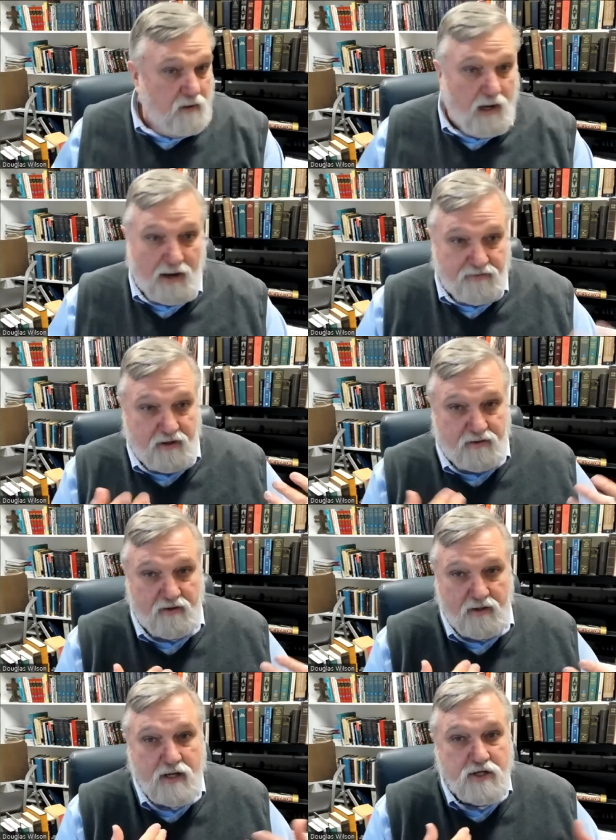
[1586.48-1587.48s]
I think that,
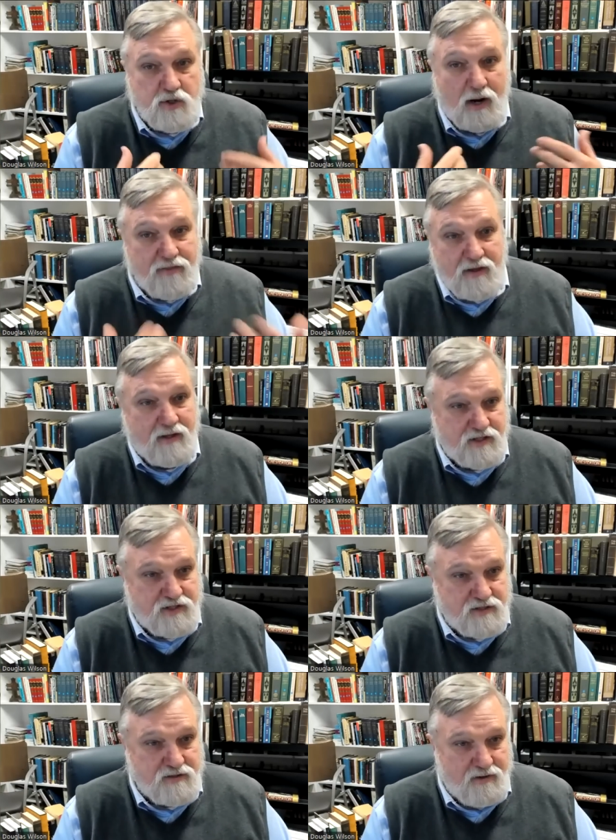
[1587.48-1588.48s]
so I think
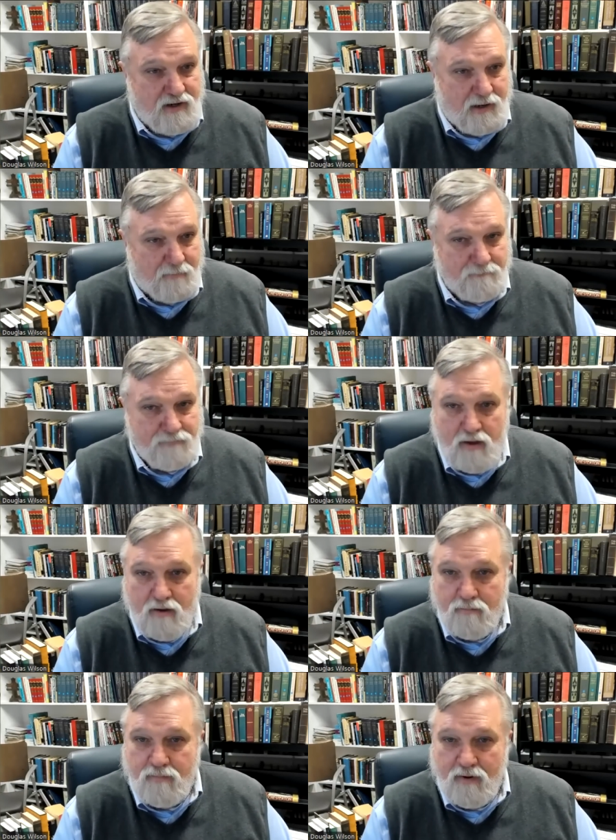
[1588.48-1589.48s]
it's um,
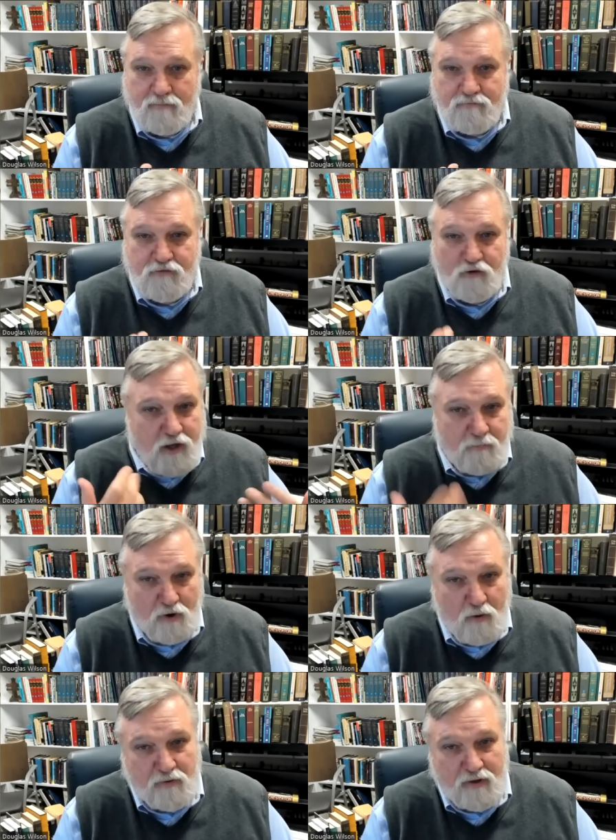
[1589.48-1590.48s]
fully
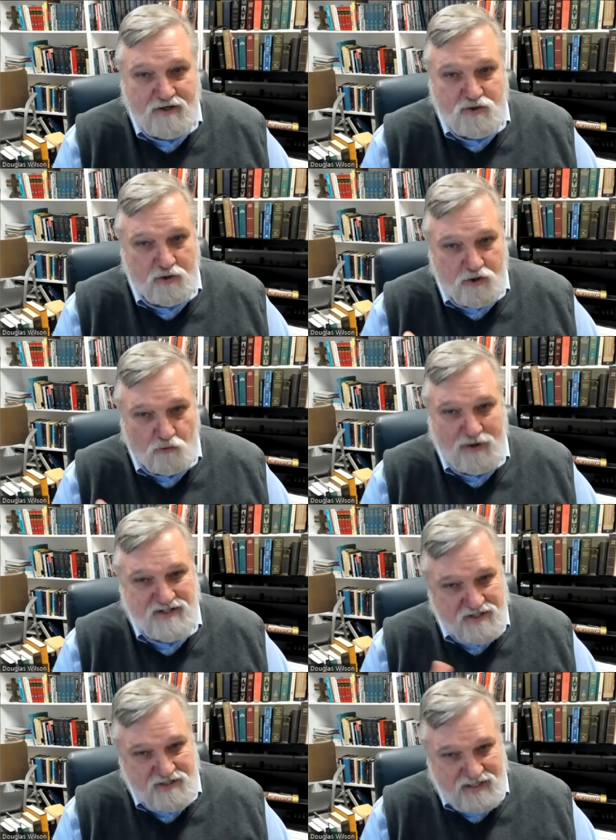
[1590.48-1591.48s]
appropriate to
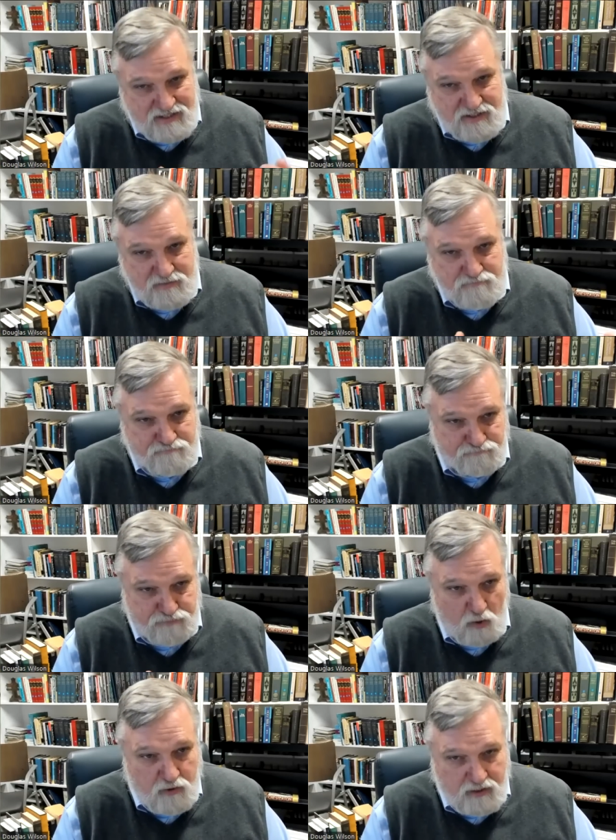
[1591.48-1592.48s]
address this
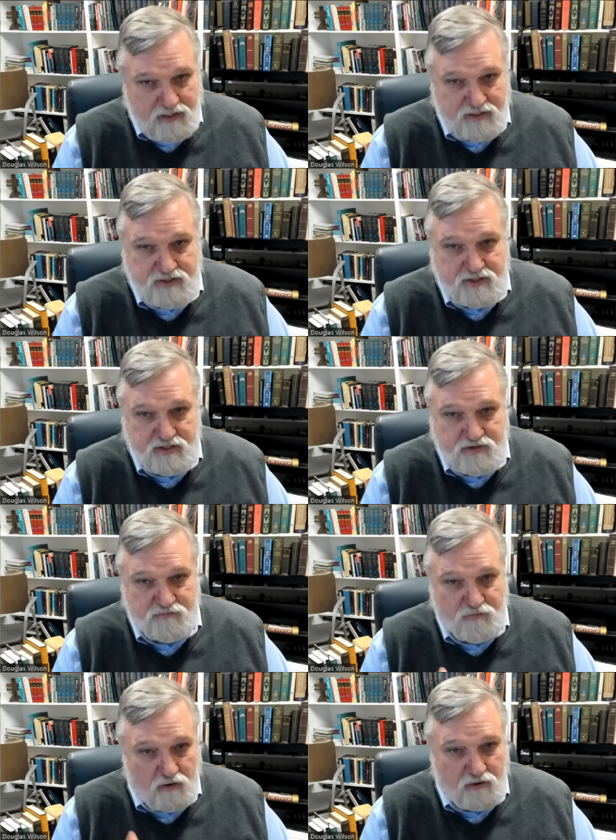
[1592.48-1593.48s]
brokenness, this
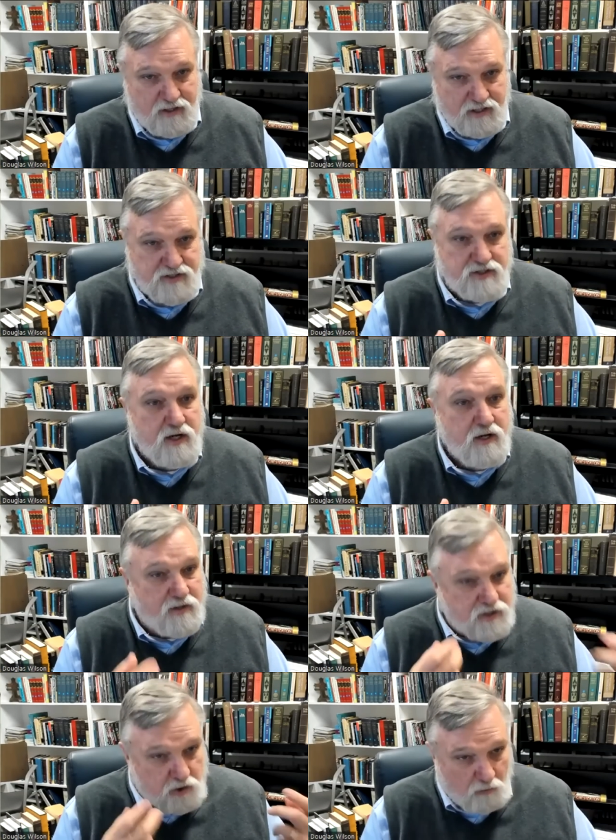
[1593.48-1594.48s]
fallenness,
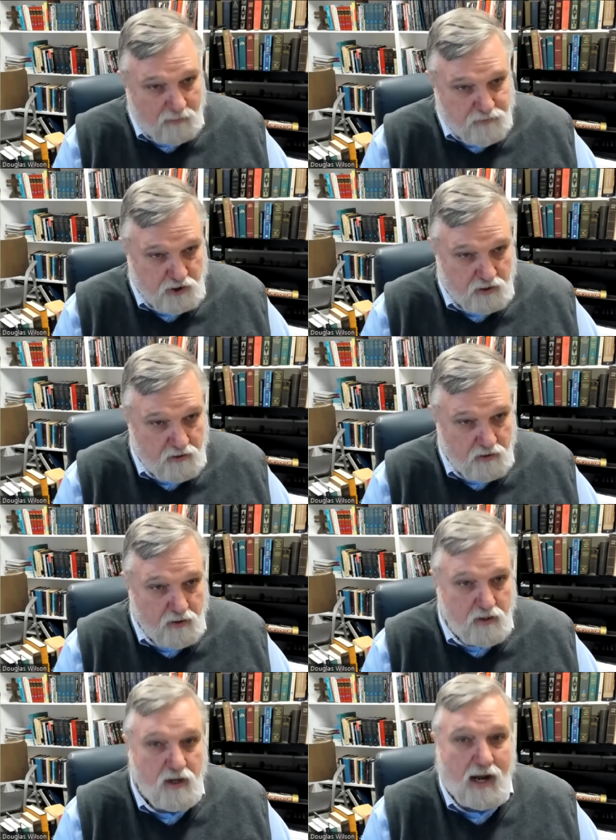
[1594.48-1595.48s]
this corruption.
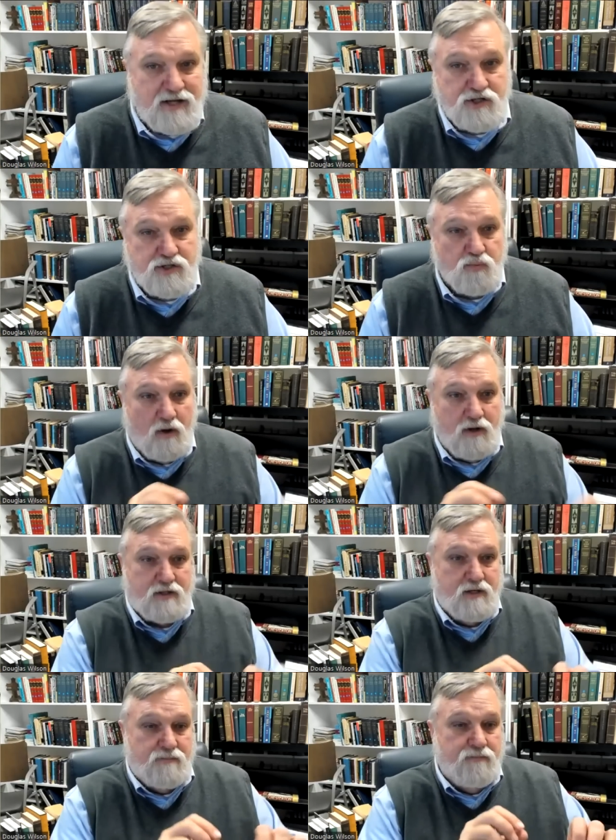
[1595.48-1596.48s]
I just want
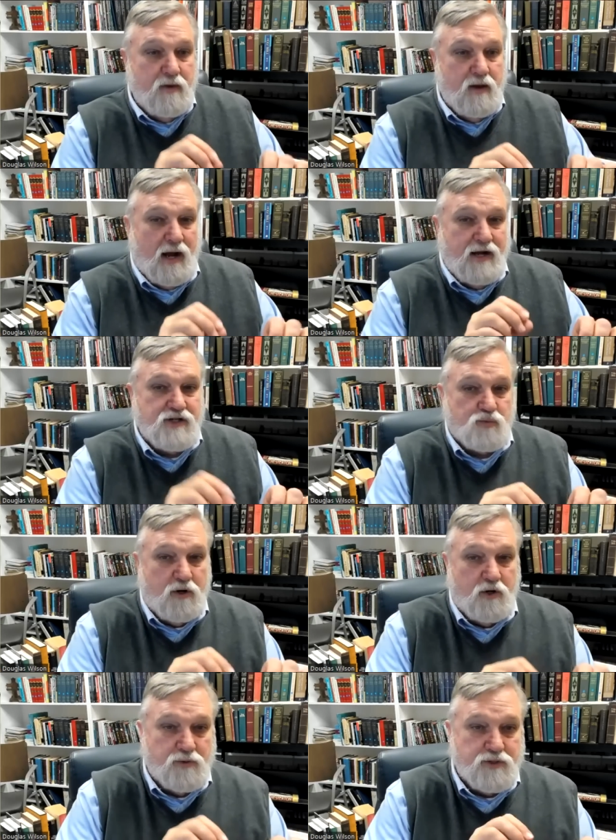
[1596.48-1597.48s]
to, I just
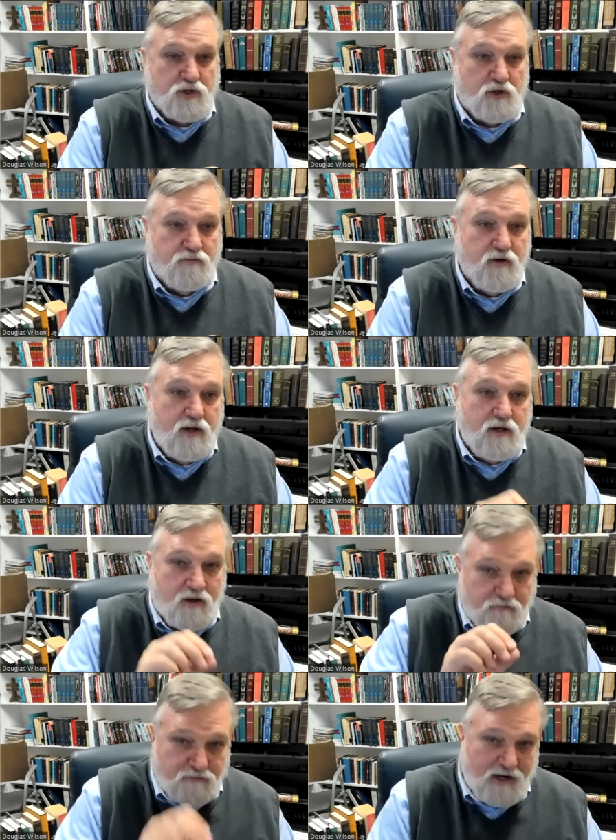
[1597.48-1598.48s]
want to reserve
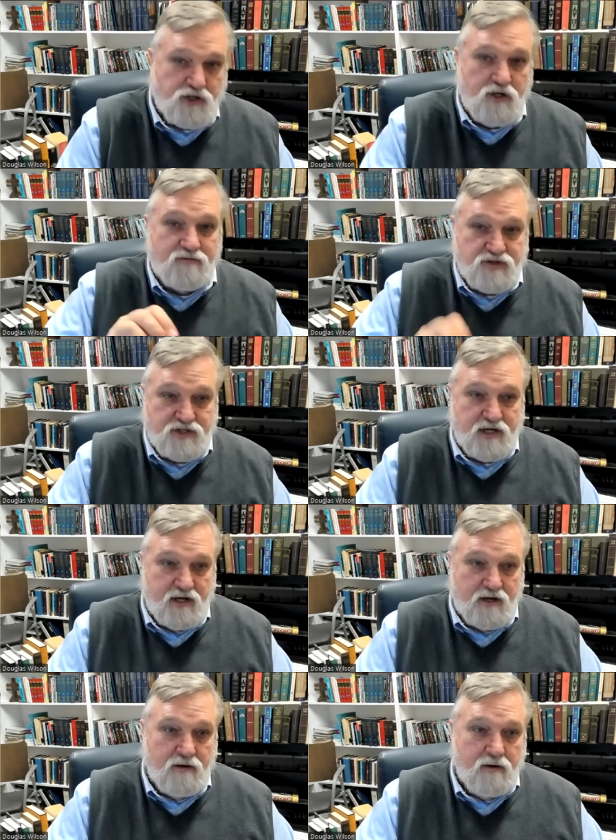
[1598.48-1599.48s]
confession of
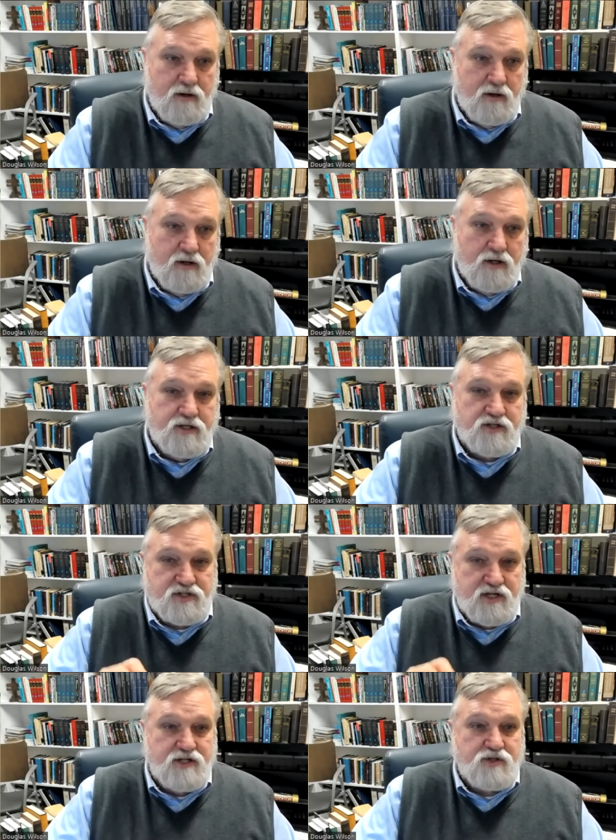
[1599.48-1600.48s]
sin to
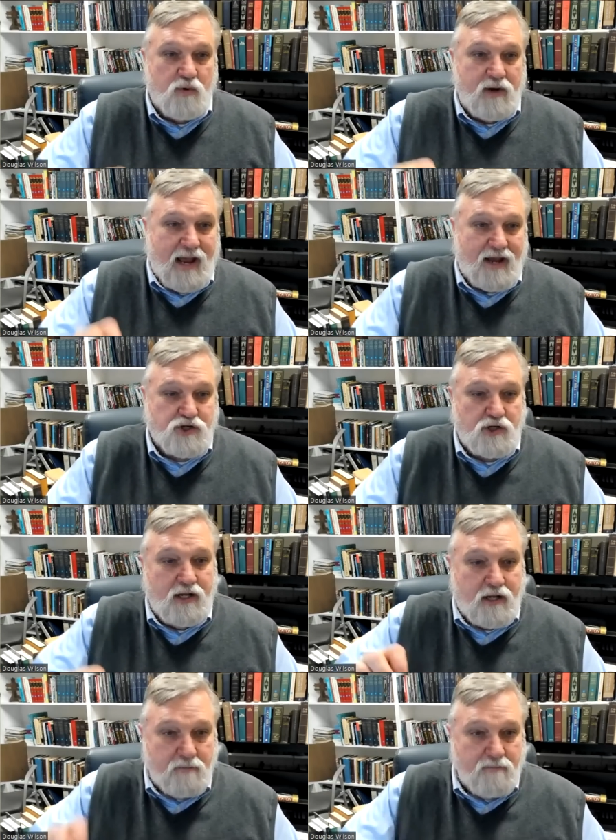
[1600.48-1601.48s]
sins we actually
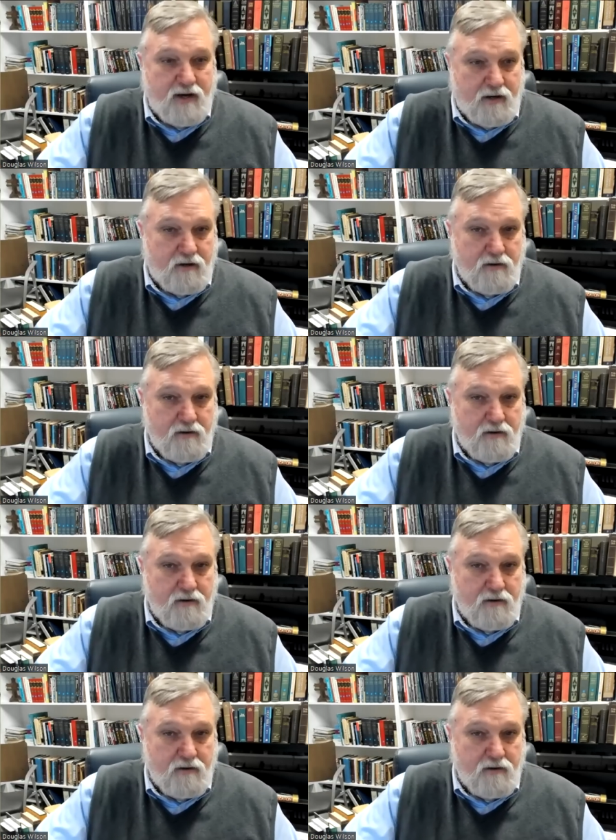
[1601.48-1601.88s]
committed.